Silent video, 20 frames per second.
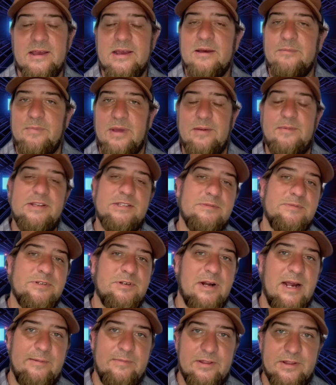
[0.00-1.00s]
maybe
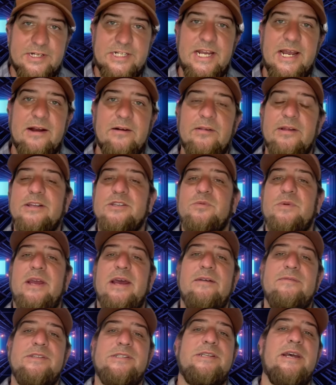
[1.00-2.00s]
subscribe to the channel as we
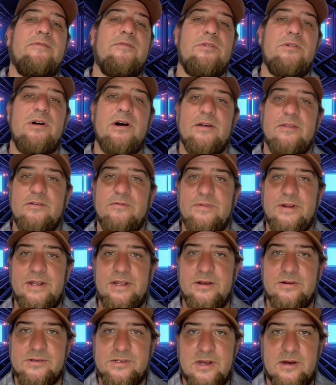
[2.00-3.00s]
have several other
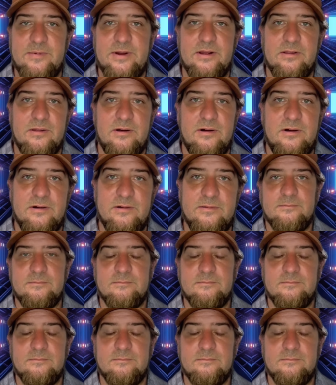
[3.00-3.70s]
videos coming along.